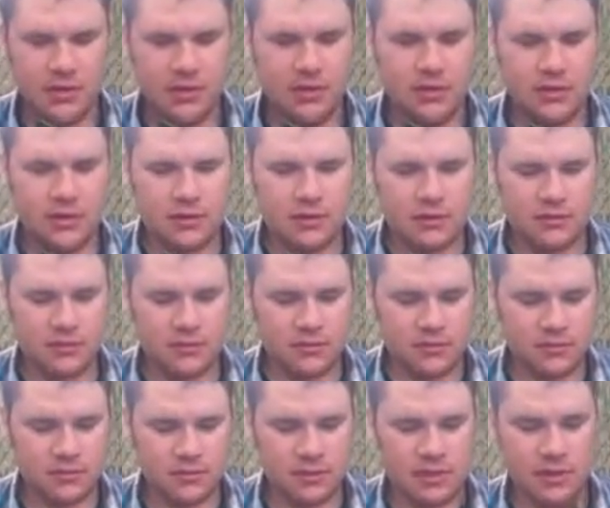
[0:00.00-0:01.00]
how does it feel in your
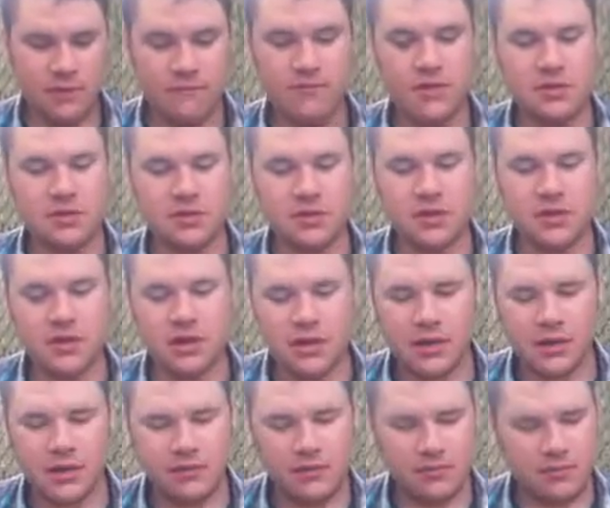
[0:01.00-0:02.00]
hand it feels
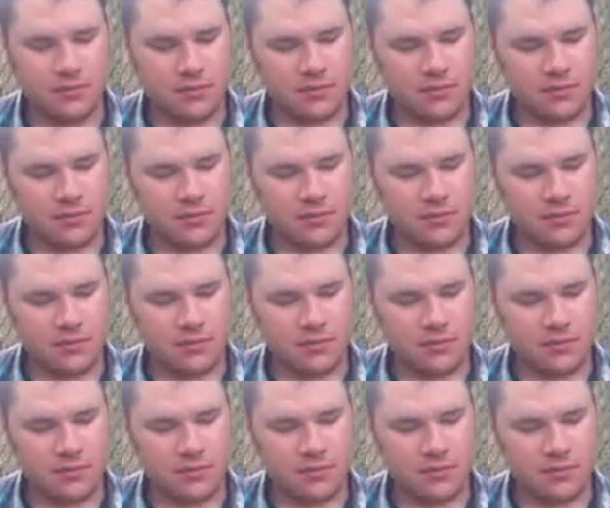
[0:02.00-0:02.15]
good